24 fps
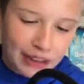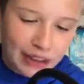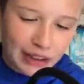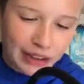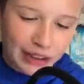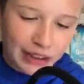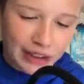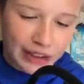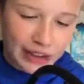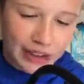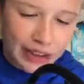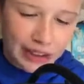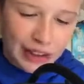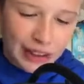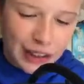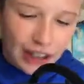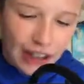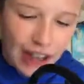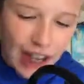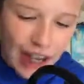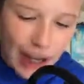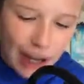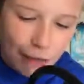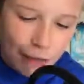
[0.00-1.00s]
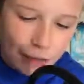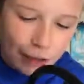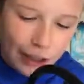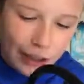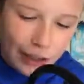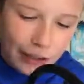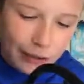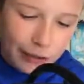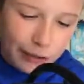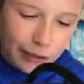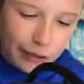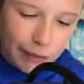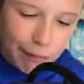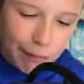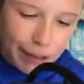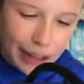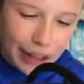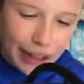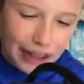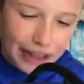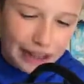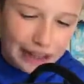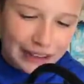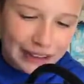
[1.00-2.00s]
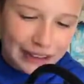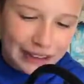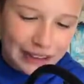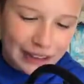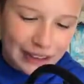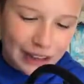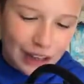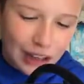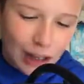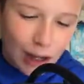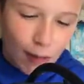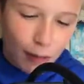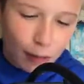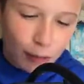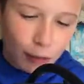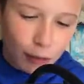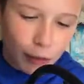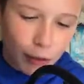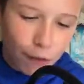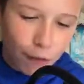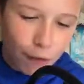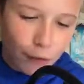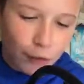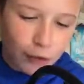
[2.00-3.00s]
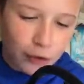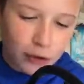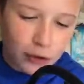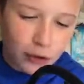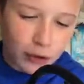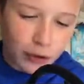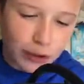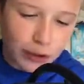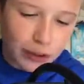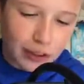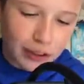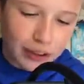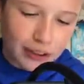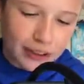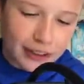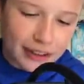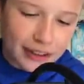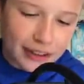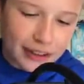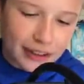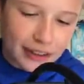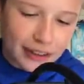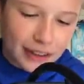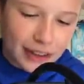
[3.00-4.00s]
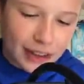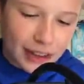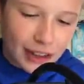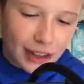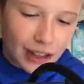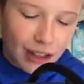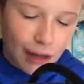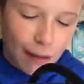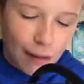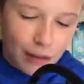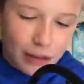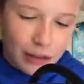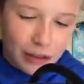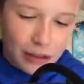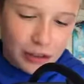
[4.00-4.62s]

a look at every angle of the box. 24 total cards. So